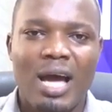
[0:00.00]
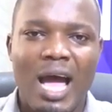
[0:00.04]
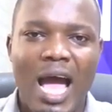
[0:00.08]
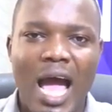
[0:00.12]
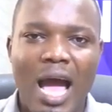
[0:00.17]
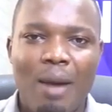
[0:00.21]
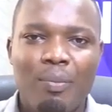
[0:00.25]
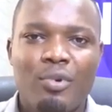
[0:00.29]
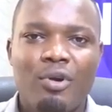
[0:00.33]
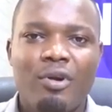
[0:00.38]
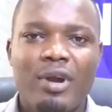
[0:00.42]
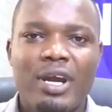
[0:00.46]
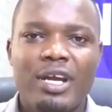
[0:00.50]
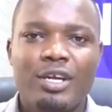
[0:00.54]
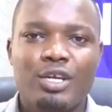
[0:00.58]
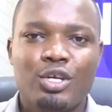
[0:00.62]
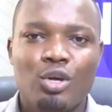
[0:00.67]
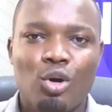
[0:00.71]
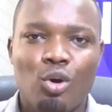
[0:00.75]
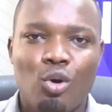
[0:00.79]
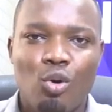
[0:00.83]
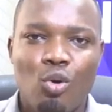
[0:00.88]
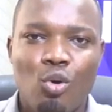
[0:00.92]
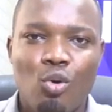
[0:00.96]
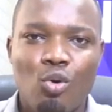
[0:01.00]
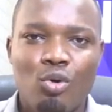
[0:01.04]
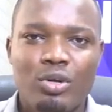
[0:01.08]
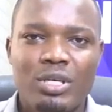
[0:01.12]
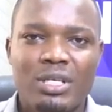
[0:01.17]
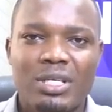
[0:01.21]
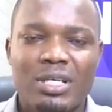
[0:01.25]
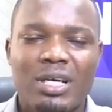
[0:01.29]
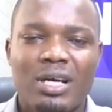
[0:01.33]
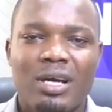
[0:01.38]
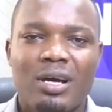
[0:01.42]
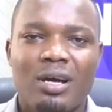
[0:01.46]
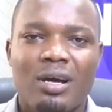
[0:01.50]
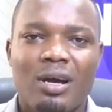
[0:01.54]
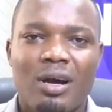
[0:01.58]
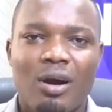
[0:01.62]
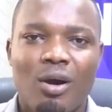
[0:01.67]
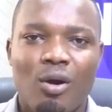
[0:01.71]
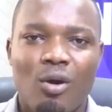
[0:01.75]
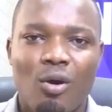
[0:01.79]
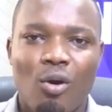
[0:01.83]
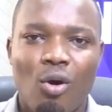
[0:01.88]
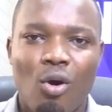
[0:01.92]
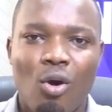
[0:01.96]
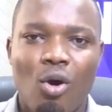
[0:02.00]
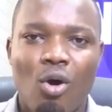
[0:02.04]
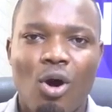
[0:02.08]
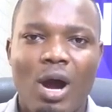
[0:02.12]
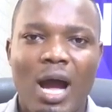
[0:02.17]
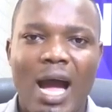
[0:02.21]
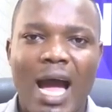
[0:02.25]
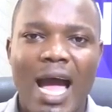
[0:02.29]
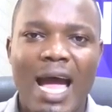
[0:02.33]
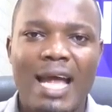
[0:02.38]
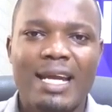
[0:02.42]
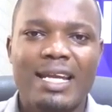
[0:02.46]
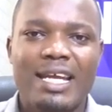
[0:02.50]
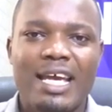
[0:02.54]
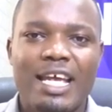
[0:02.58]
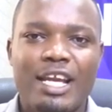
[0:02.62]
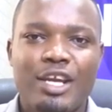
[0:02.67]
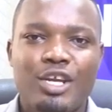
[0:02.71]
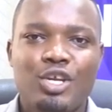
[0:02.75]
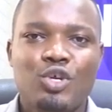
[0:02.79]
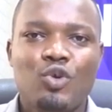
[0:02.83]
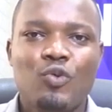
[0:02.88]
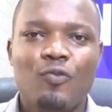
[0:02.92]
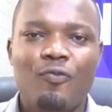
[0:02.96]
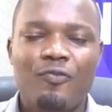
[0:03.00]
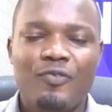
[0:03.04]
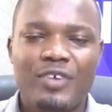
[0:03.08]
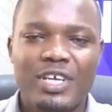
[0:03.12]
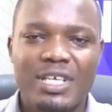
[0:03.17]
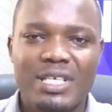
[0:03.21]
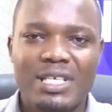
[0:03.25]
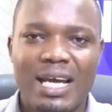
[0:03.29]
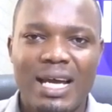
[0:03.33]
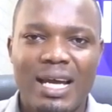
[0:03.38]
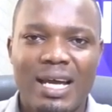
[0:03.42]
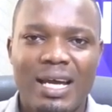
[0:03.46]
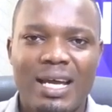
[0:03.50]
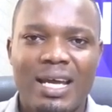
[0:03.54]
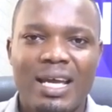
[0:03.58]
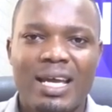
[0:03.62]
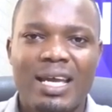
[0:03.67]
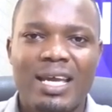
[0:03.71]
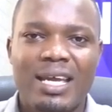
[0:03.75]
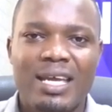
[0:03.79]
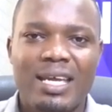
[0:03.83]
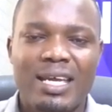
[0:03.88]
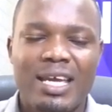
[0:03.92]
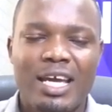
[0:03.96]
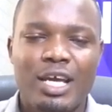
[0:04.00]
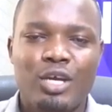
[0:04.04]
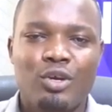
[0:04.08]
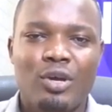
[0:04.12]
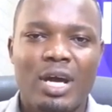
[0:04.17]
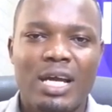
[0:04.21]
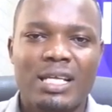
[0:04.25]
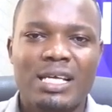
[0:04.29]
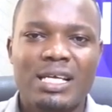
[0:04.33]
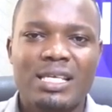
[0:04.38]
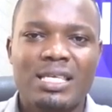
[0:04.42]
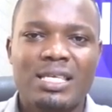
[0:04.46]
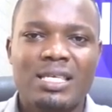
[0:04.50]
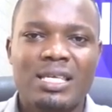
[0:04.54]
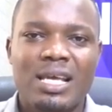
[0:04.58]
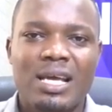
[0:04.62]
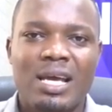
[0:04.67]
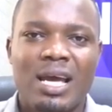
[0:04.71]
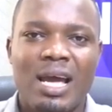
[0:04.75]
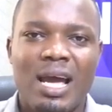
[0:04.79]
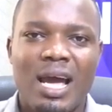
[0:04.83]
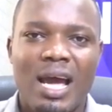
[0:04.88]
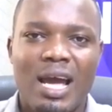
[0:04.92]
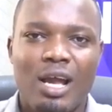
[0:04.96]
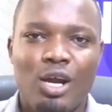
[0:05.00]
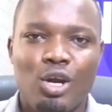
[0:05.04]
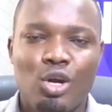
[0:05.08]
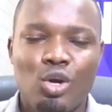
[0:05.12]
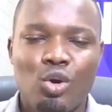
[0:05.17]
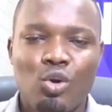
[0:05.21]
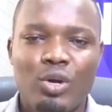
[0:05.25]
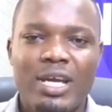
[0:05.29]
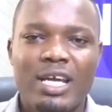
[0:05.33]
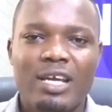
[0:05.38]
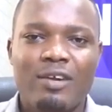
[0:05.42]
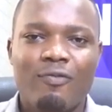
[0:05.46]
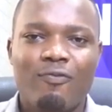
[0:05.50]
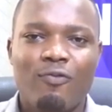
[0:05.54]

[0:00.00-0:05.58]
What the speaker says: upgrade your code or add a new feature, here you are just looking